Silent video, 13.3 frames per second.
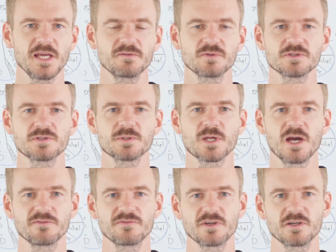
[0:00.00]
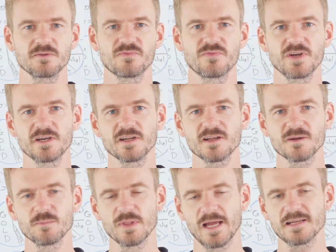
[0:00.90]
I want to cover a very
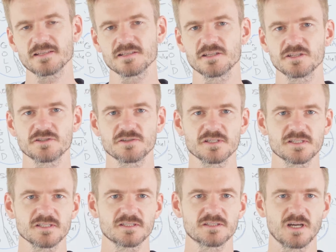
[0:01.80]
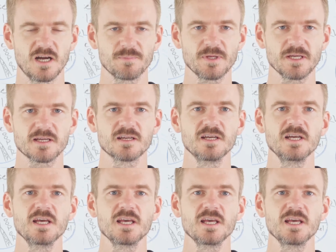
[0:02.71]
complex and interesting topic,